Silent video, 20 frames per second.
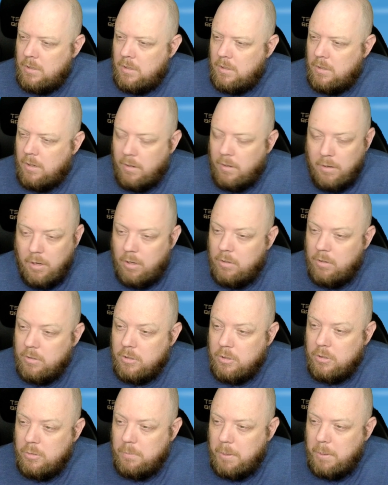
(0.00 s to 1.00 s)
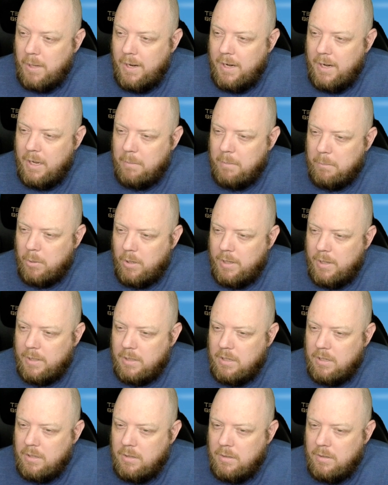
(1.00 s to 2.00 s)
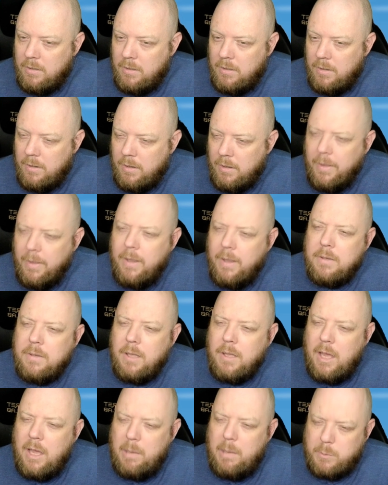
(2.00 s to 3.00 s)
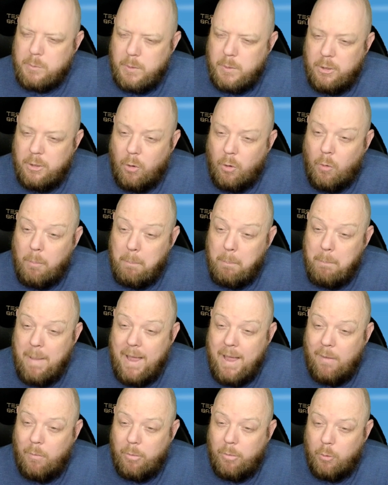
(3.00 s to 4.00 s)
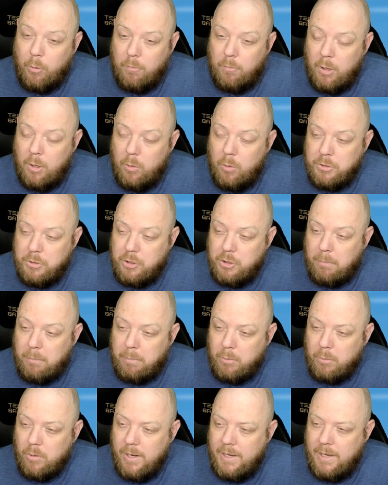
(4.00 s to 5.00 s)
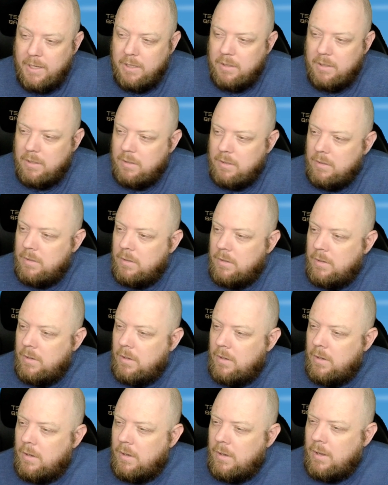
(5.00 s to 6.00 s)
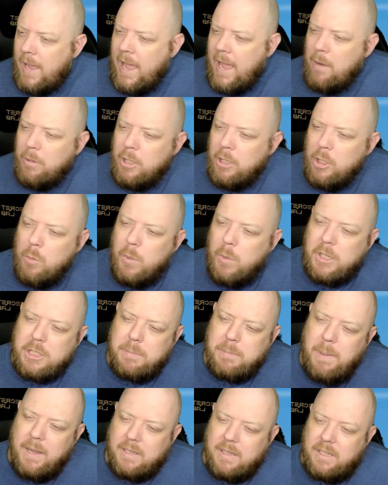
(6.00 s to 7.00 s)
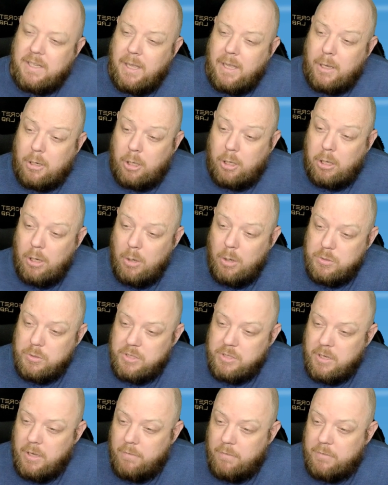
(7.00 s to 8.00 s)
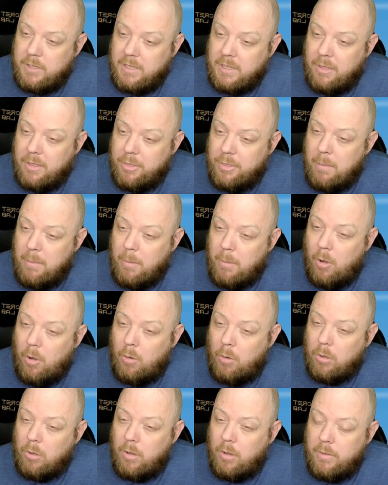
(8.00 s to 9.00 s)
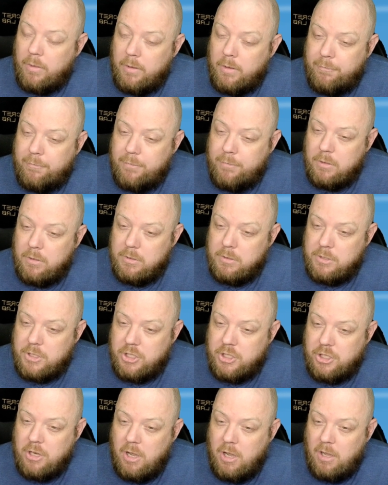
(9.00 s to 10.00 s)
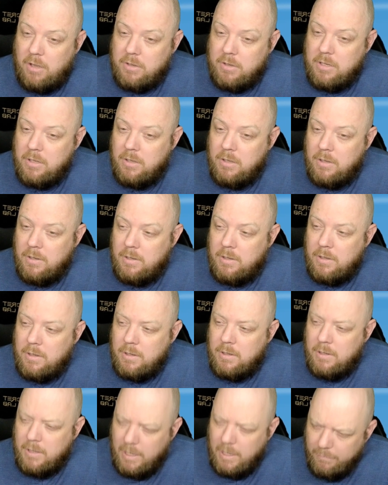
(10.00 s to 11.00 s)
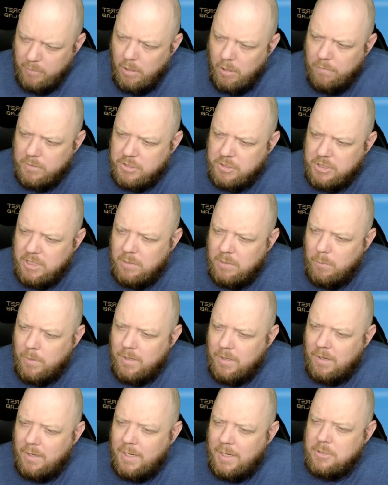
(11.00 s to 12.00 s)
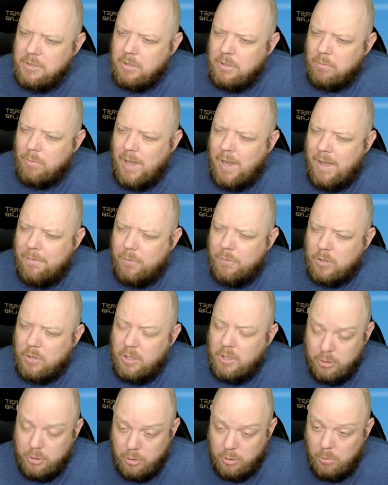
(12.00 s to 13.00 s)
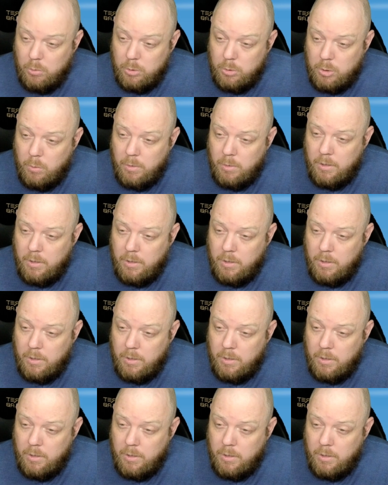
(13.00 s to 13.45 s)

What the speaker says: "Not a good plan, Brink. There are times when your mouth overloads your brain. How do you expect to get close enough to get them all on the first shot? Have you ever seen what a laser rifle can do to an